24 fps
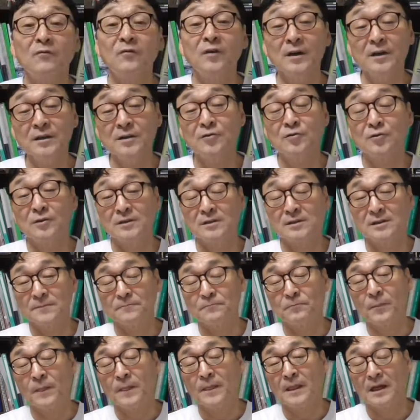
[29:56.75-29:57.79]
very
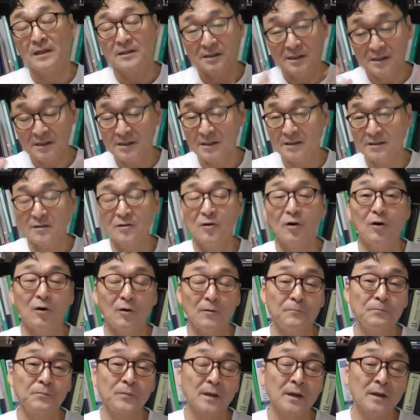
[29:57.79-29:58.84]
interesting that Jesus
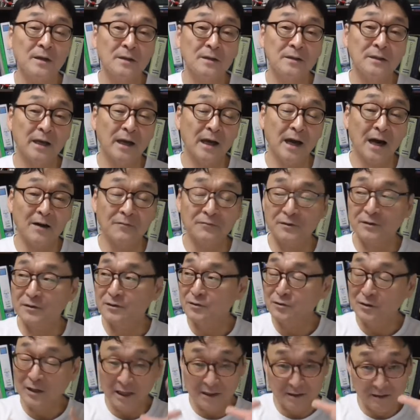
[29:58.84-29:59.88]
told that after
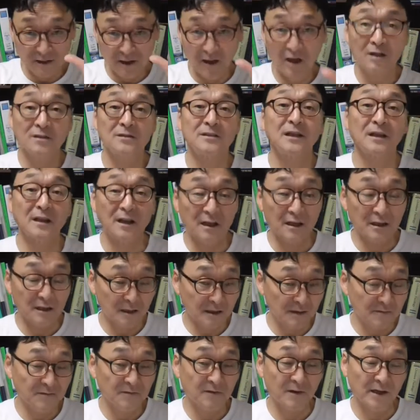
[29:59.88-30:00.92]
you guys lost the
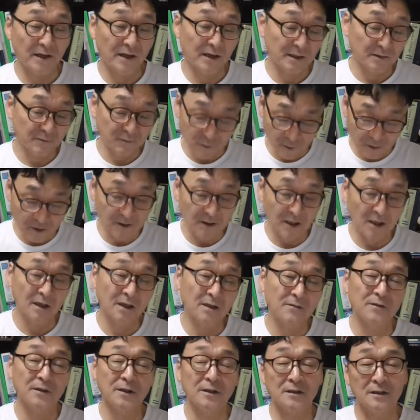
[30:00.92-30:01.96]
love, uh, first
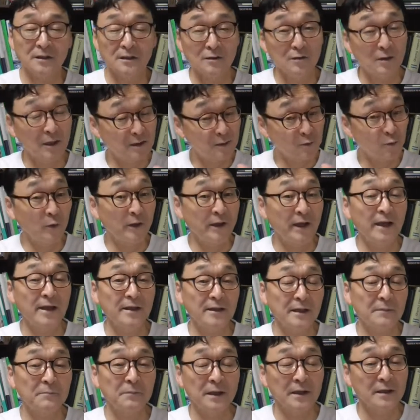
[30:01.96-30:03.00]
love, and you have
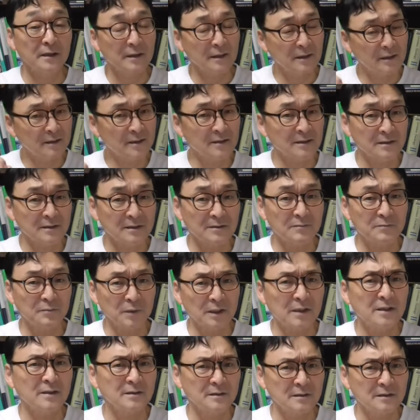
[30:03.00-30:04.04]
regained that. But then, that is,
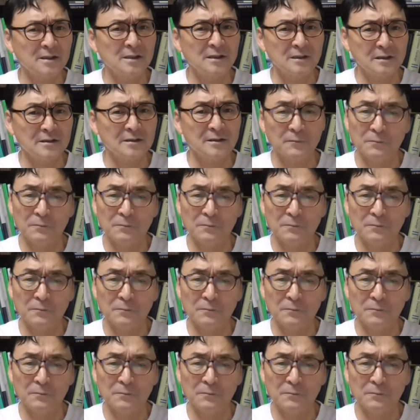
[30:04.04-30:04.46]
but then Jesus